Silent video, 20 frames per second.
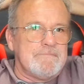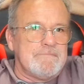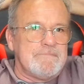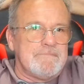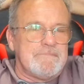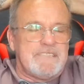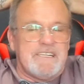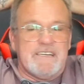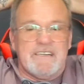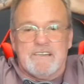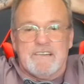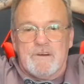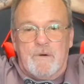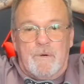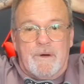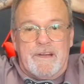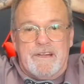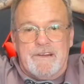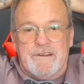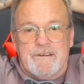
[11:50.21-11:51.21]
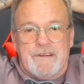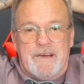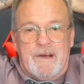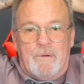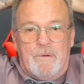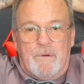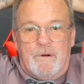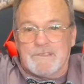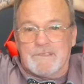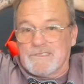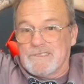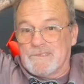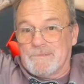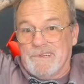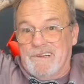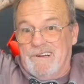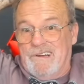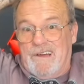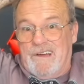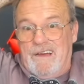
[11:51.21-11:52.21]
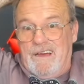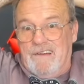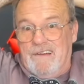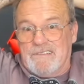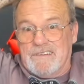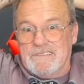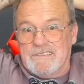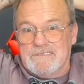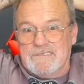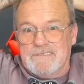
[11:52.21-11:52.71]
didn't know what internet was because we didn't have it.